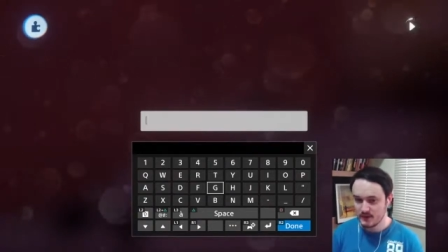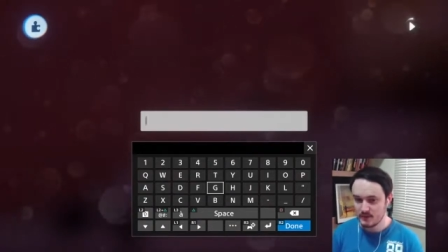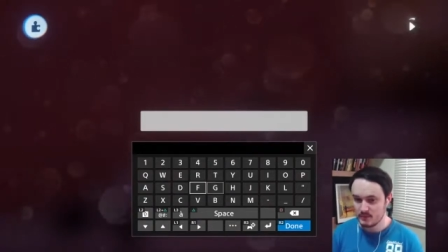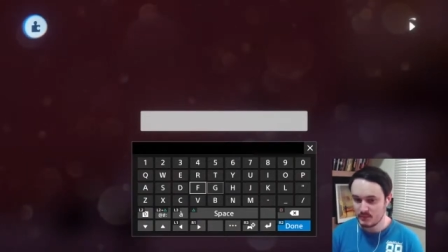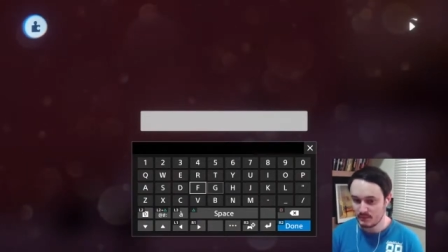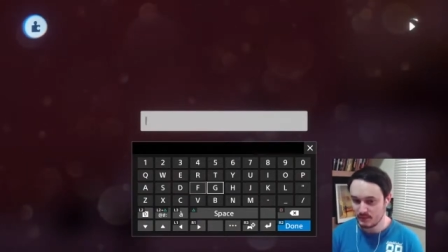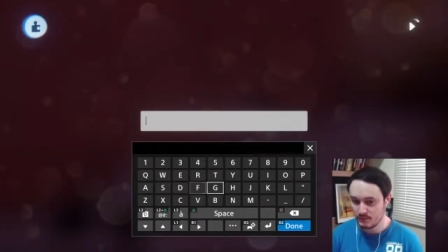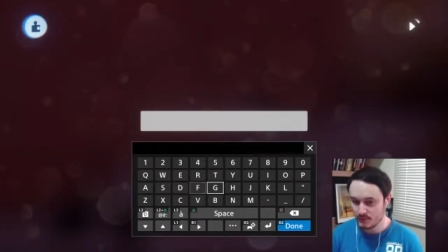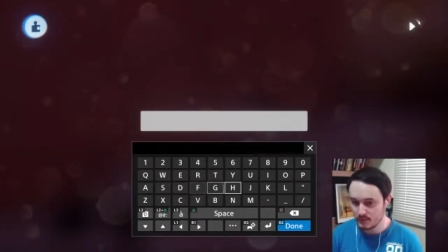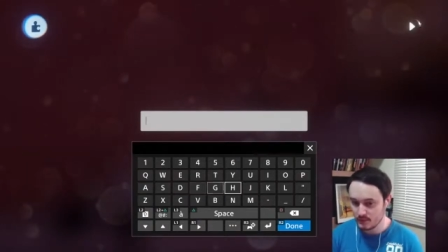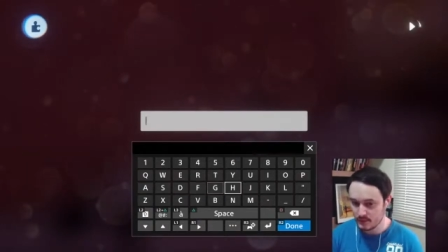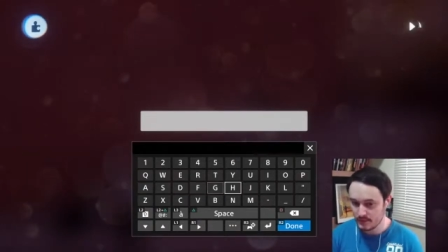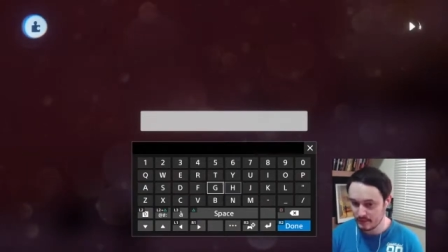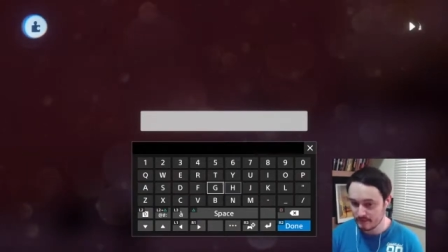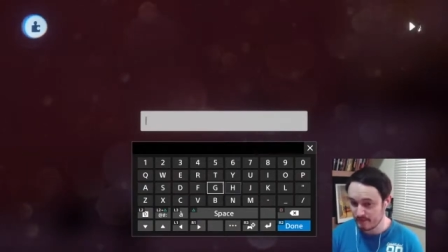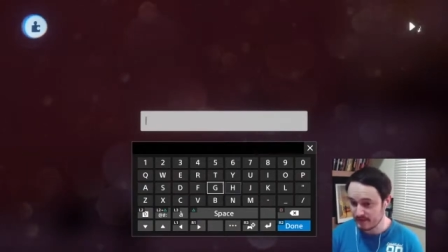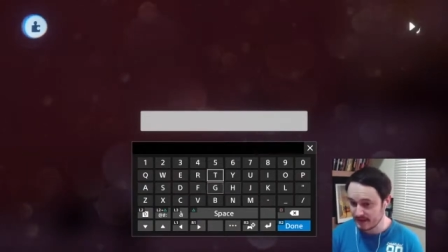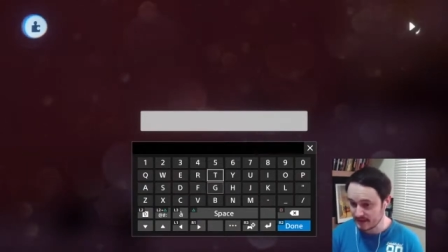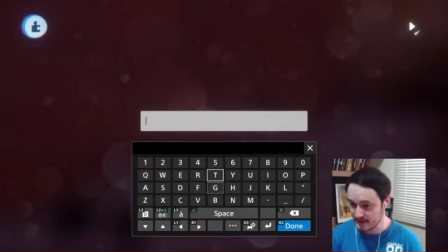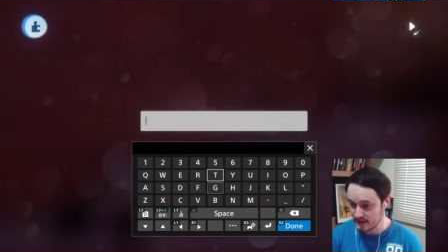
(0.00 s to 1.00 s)
before we
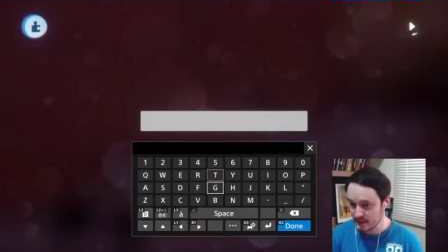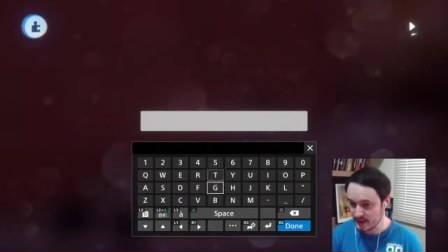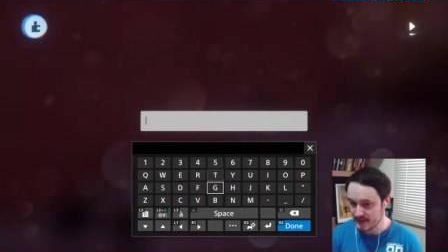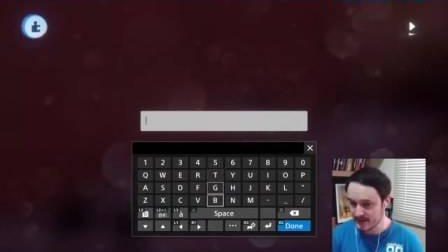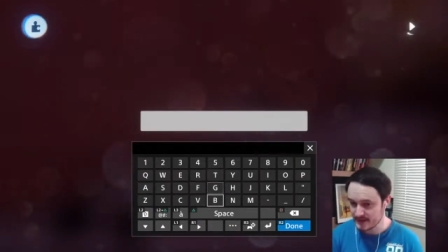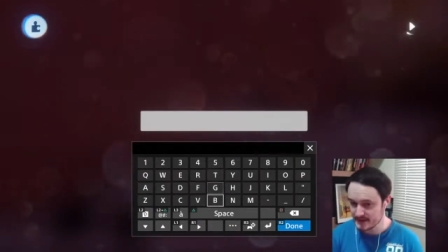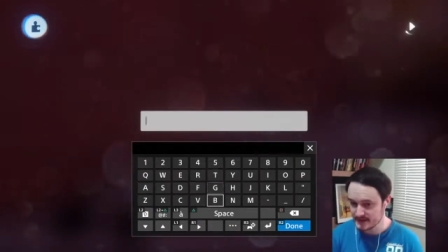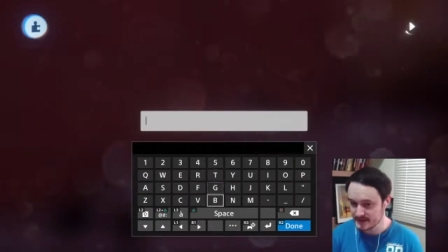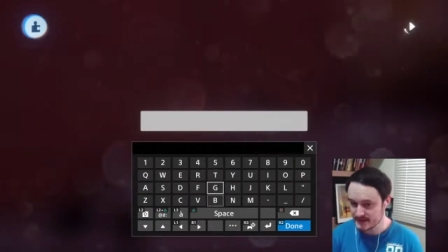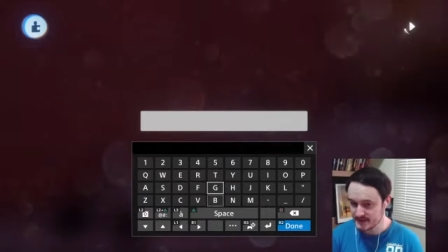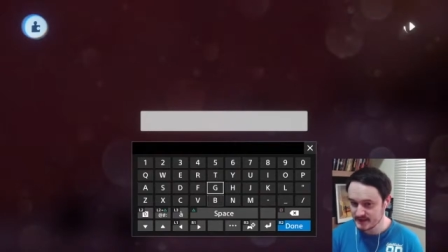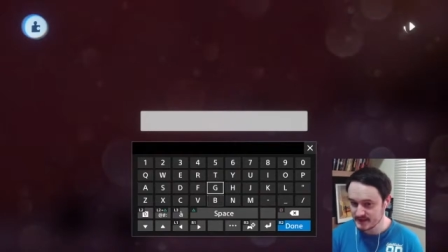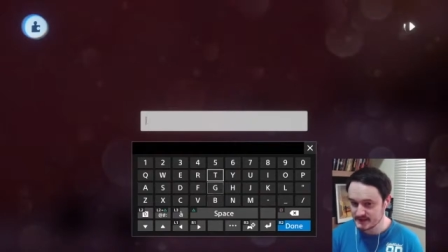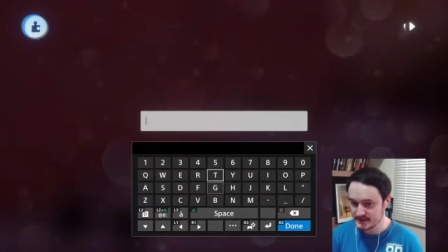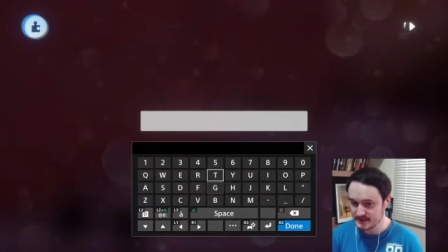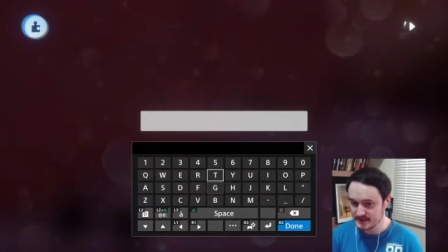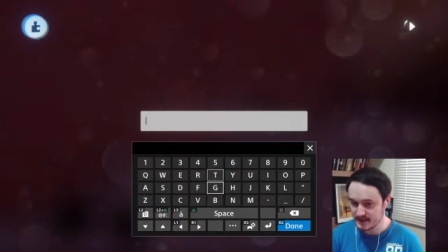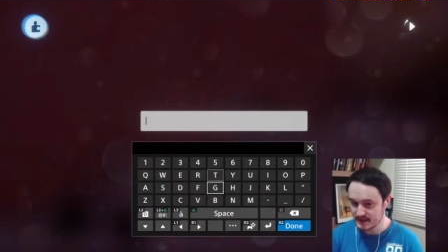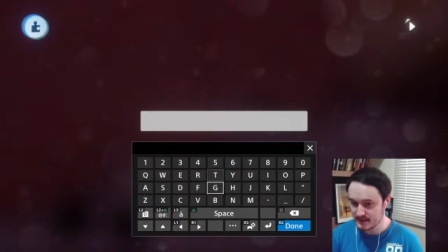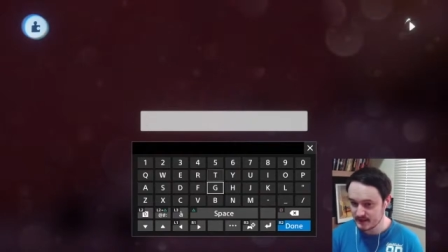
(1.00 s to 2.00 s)
finalise
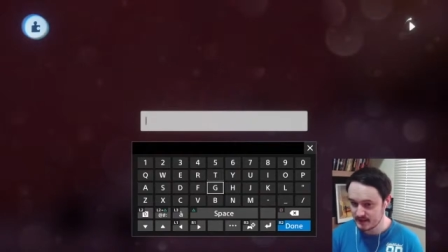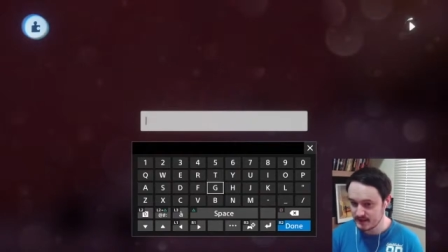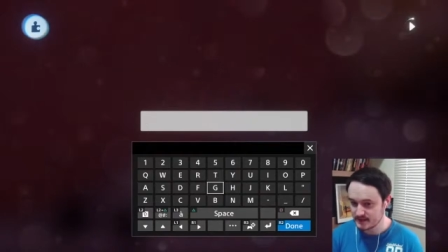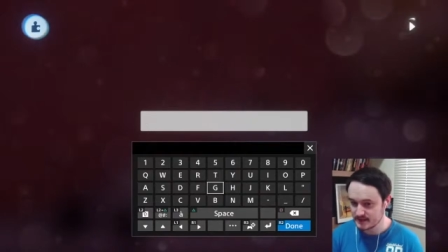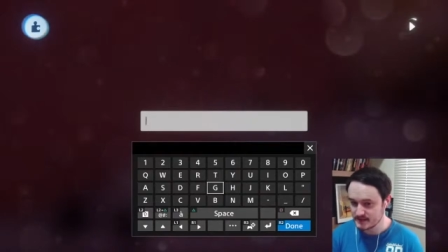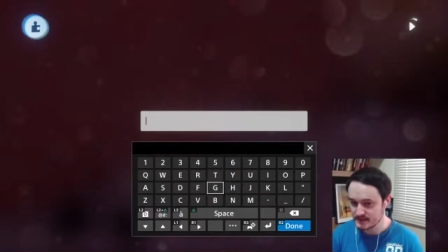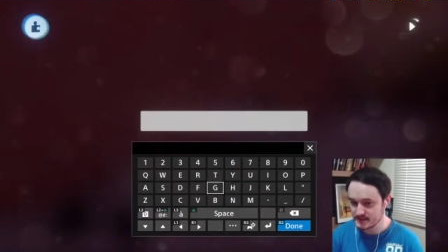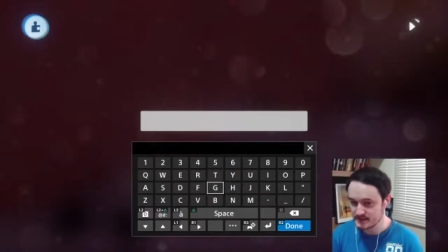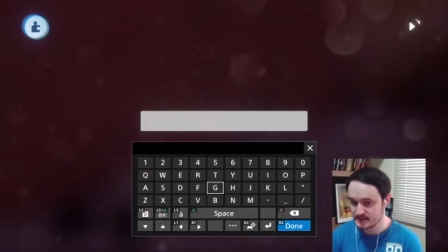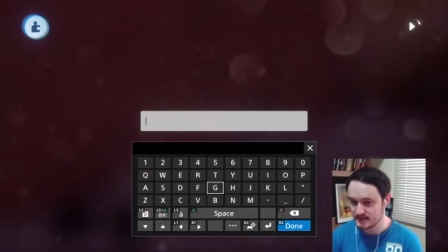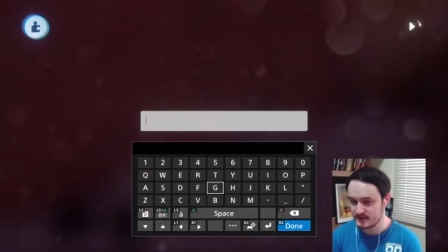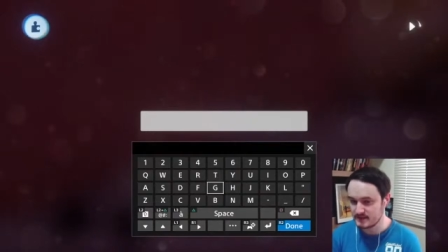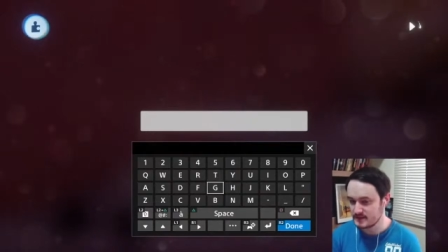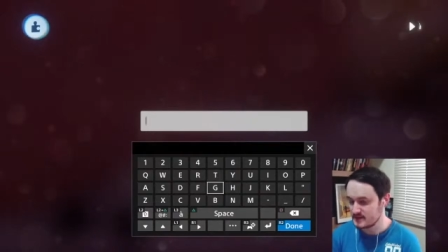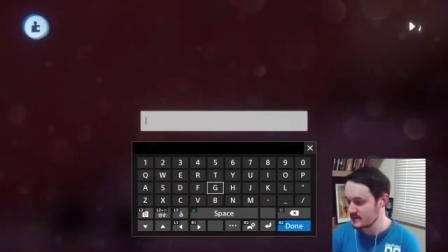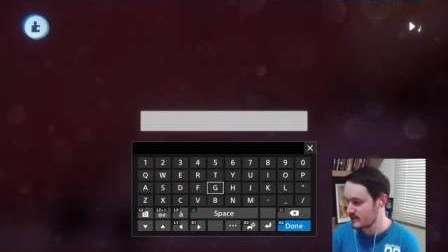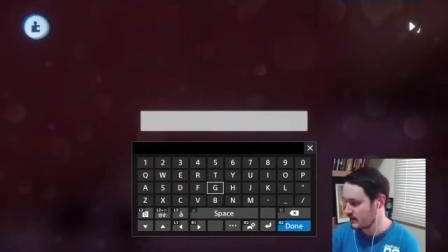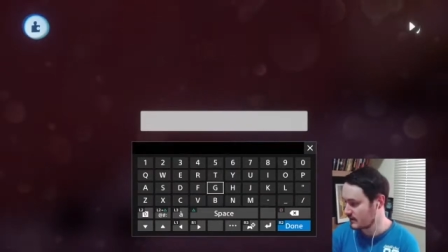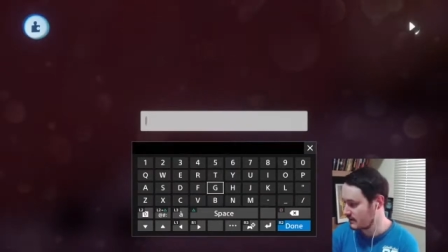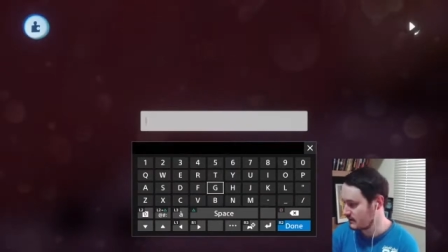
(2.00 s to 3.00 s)
these areas and
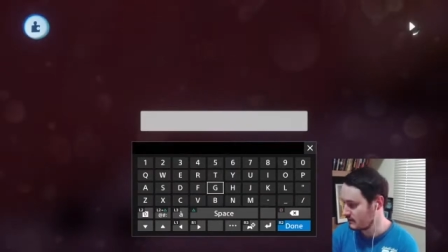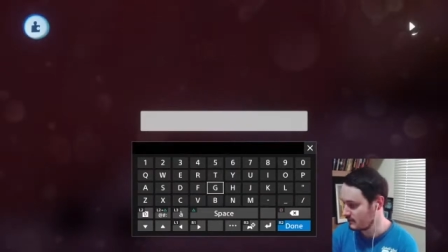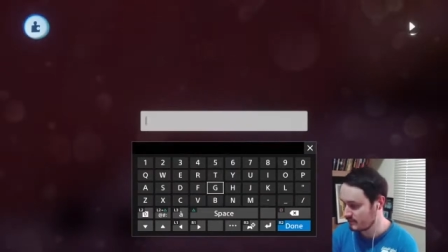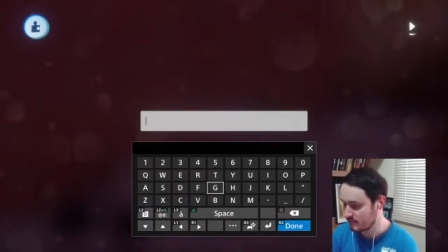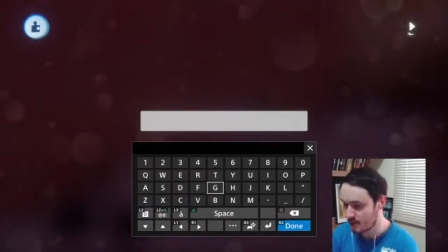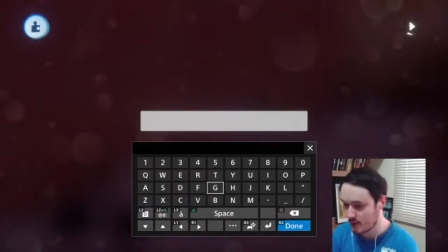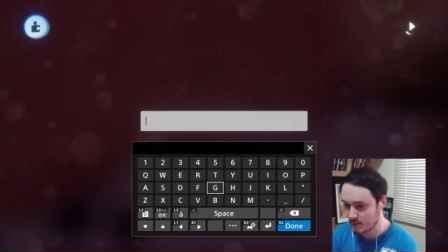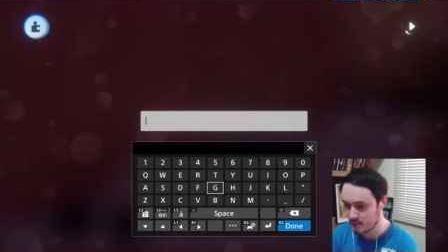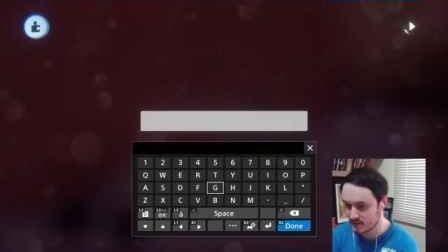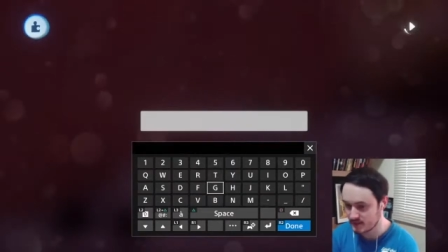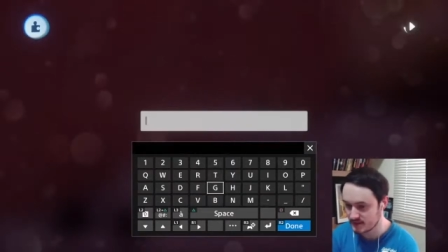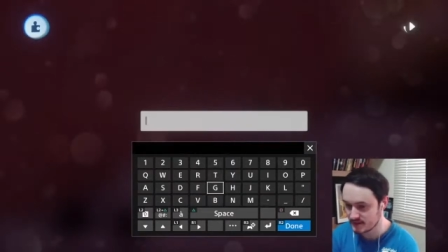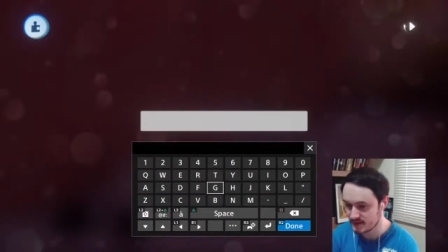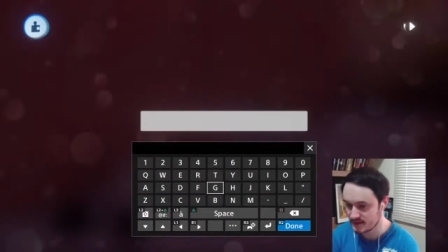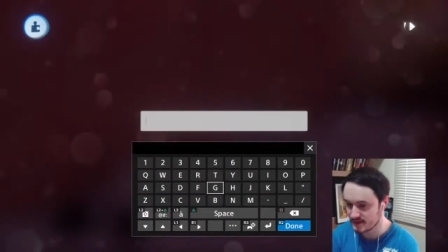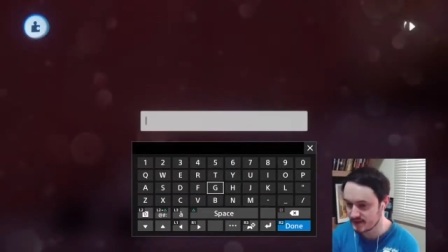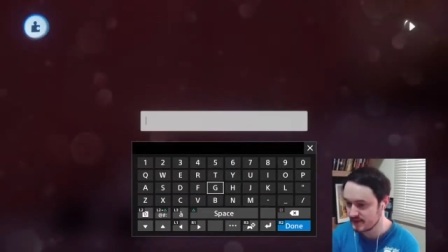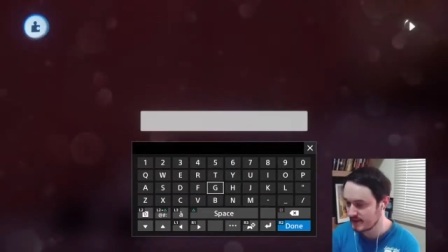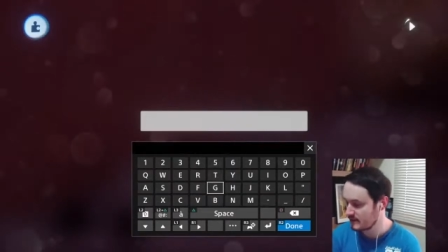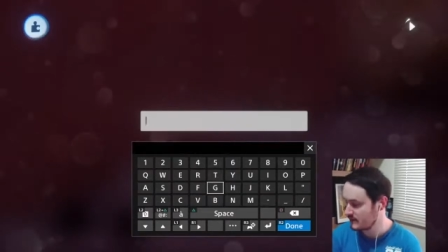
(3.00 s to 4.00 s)
start properly
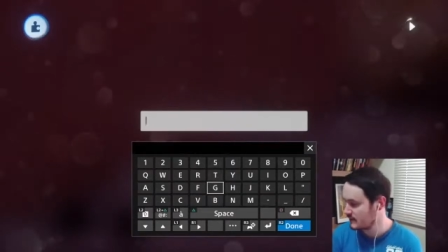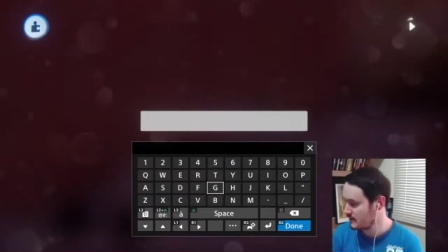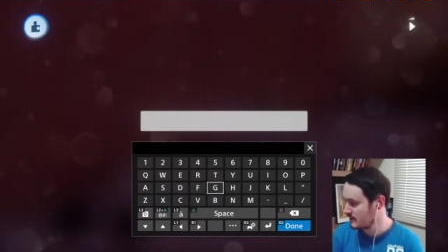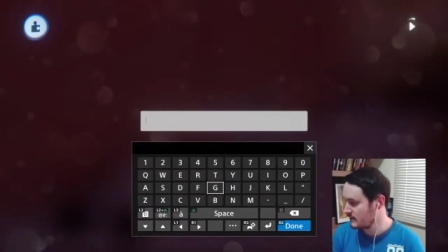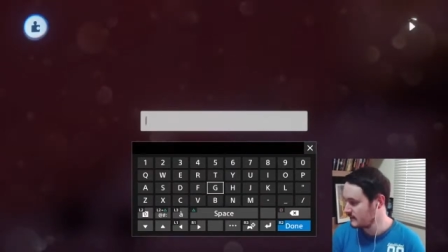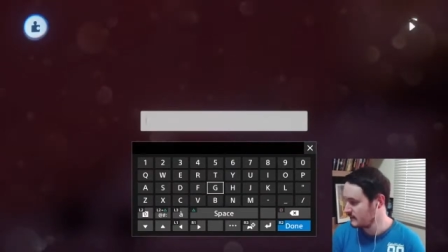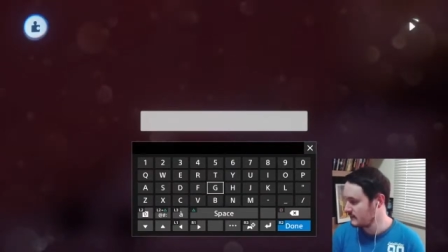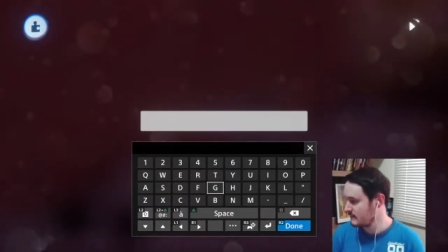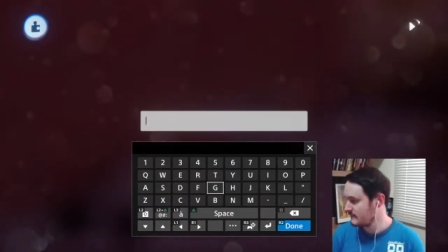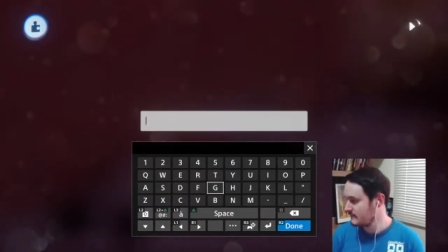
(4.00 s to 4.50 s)
detailing them.